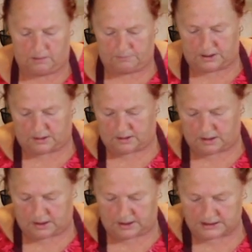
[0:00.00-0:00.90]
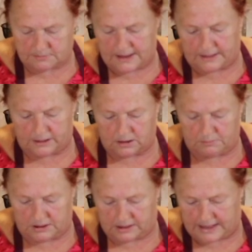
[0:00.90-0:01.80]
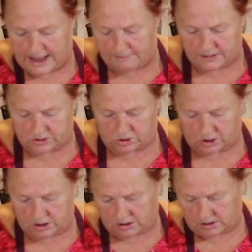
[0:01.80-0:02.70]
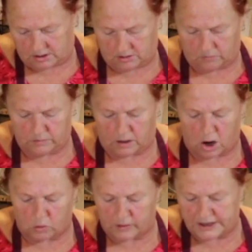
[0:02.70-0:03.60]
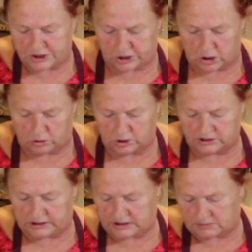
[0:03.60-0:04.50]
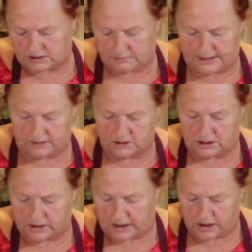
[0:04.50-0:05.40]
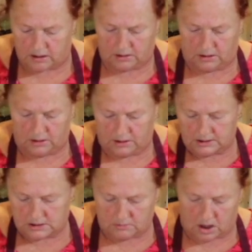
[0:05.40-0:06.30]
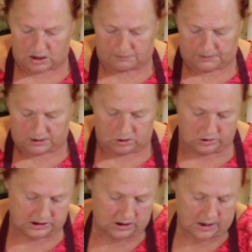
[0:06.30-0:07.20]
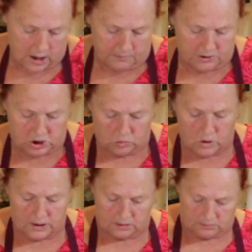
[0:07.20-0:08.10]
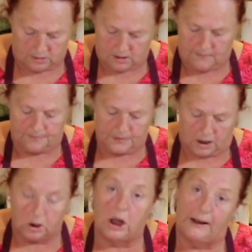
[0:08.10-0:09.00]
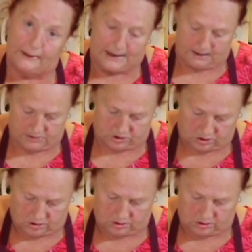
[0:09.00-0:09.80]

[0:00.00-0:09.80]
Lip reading: But it's mainly going to be the cabbage, our ratio. You'll see some tomatoes in there, some jalapenos in there, but you want a lot of cabbage.